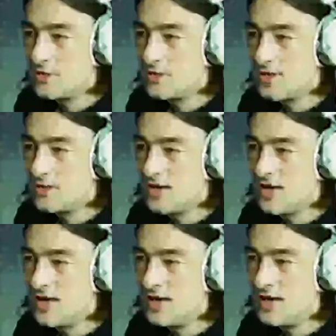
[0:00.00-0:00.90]

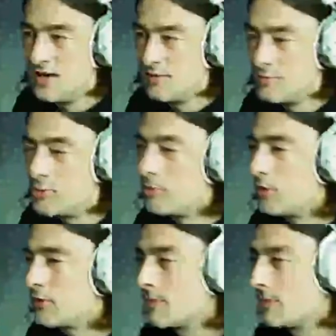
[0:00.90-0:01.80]
yeah, put them
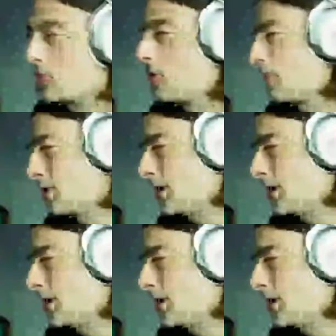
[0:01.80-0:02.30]
both up at the top.